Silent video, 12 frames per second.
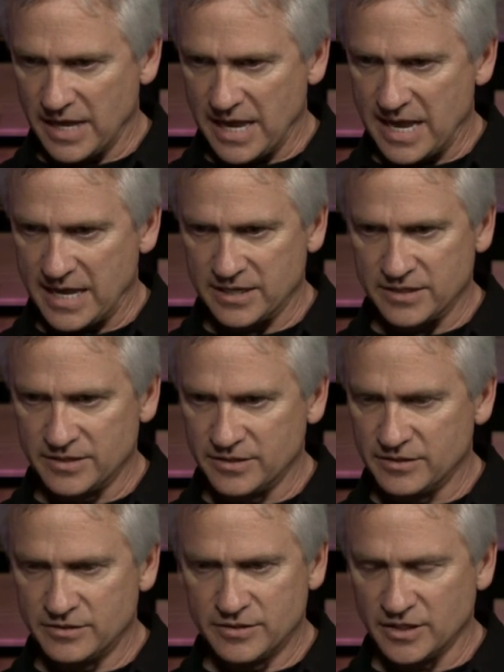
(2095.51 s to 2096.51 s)
and
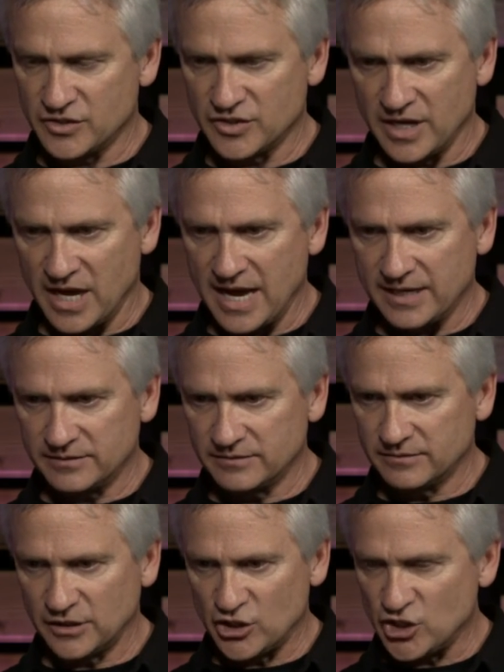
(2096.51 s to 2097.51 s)
does not
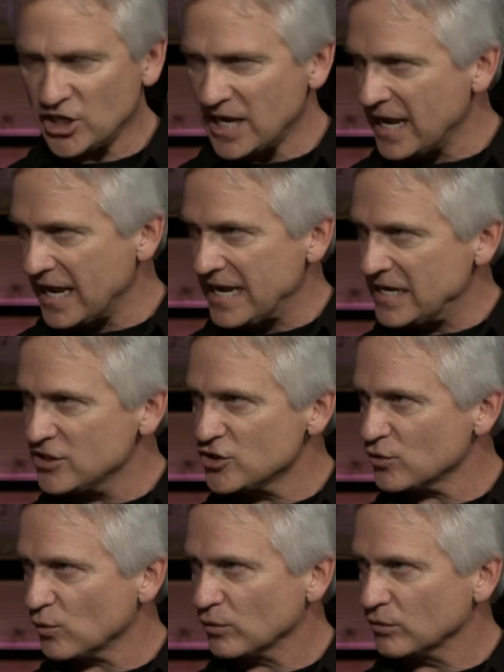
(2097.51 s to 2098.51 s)

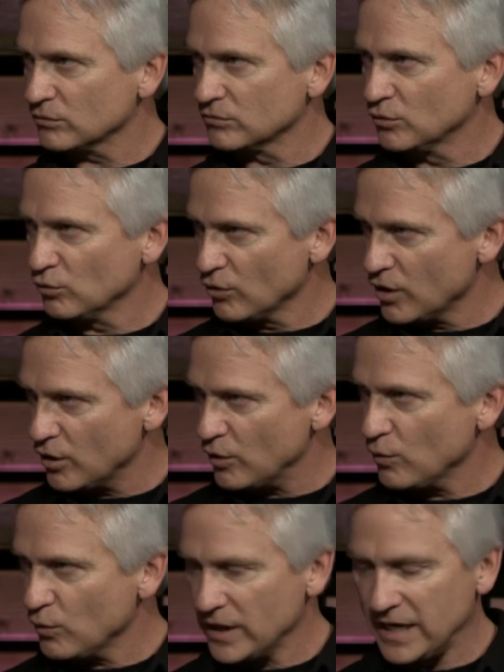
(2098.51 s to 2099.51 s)
change or
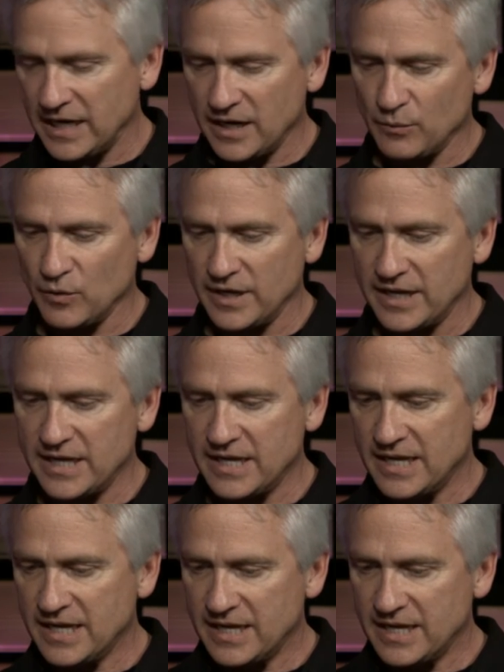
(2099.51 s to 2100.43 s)
grow in any way,